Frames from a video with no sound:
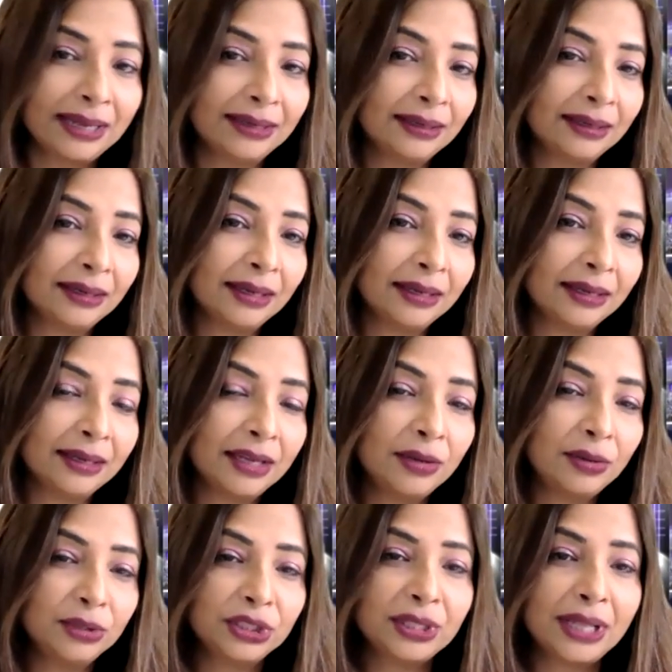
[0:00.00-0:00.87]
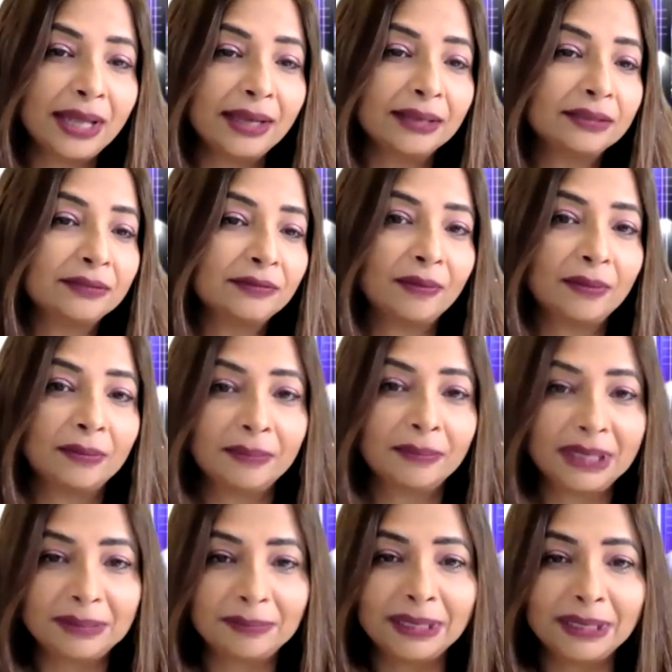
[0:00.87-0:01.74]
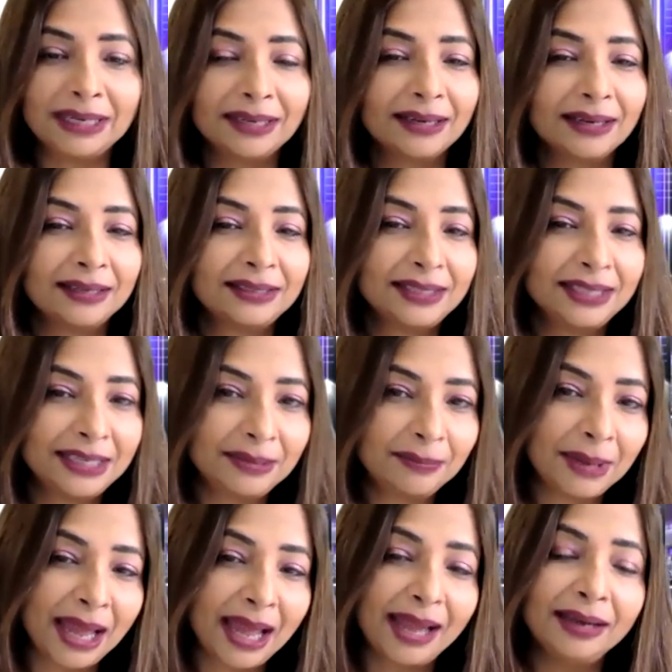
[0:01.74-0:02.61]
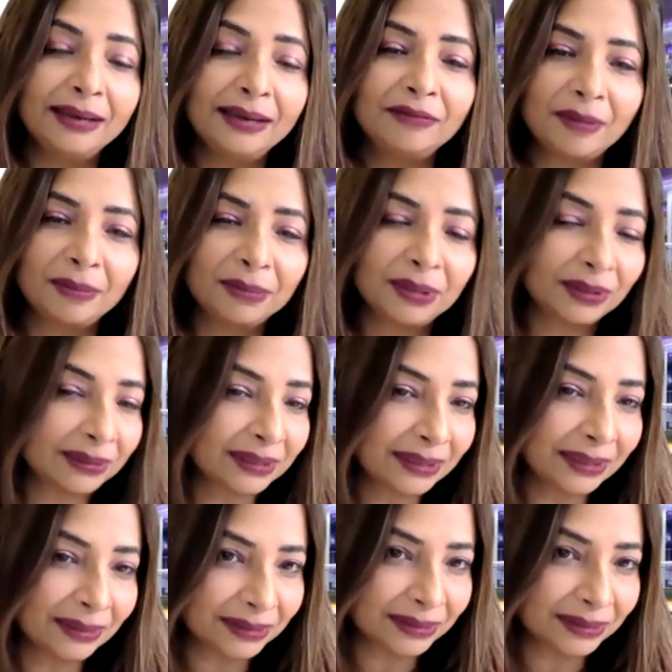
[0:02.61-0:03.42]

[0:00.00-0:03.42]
And a huge thanks for Meet Menaca team and from Dr.